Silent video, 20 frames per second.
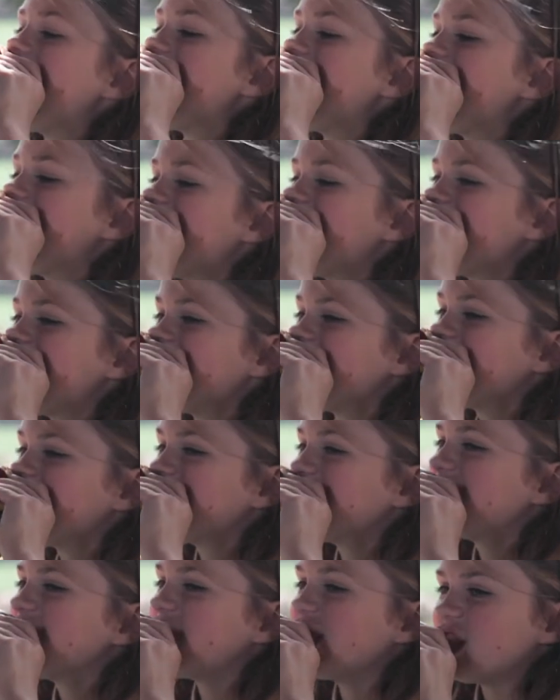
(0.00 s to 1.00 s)
here and
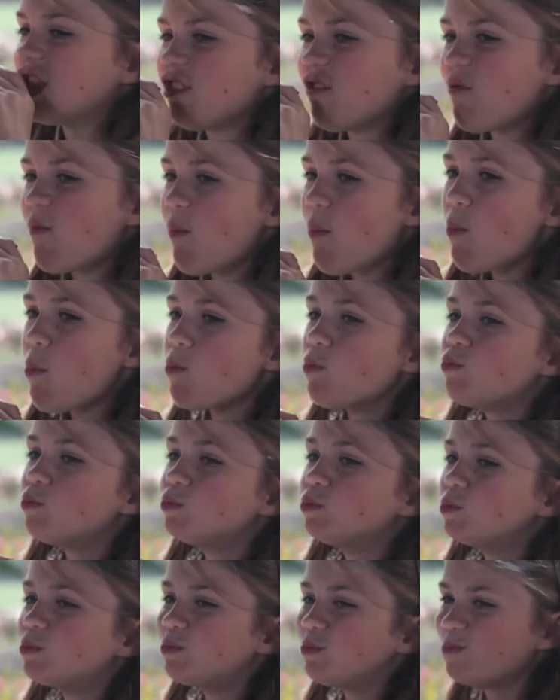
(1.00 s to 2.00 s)
eat.
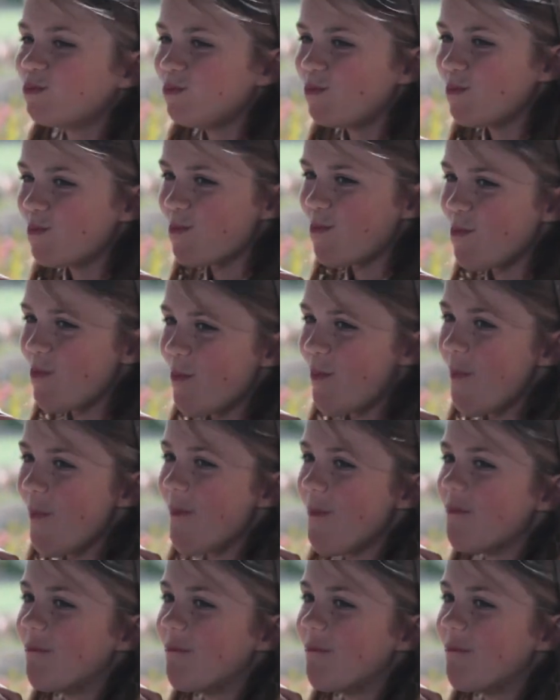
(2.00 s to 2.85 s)
The continuing